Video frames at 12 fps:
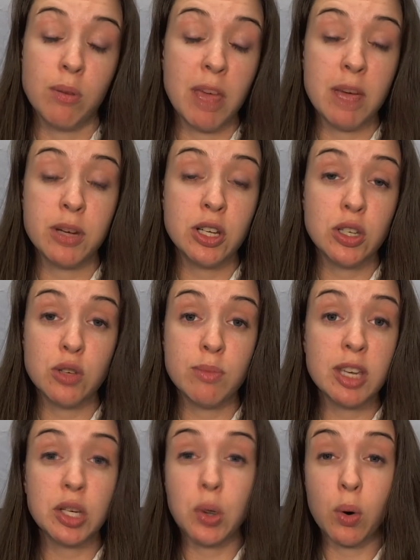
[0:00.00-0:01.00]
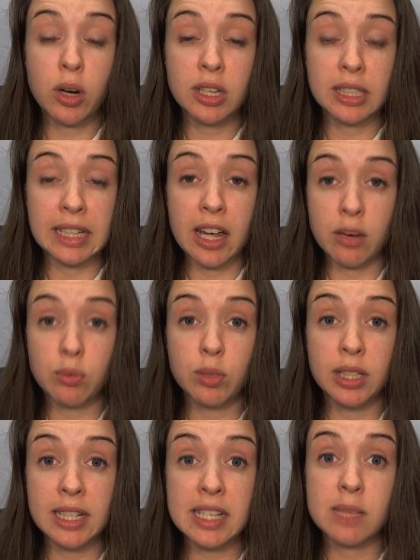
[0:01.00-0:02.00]
Or maybe you meet quarterly
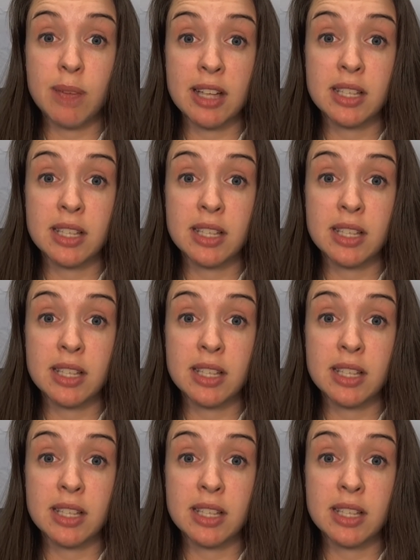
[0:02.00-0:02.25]
and really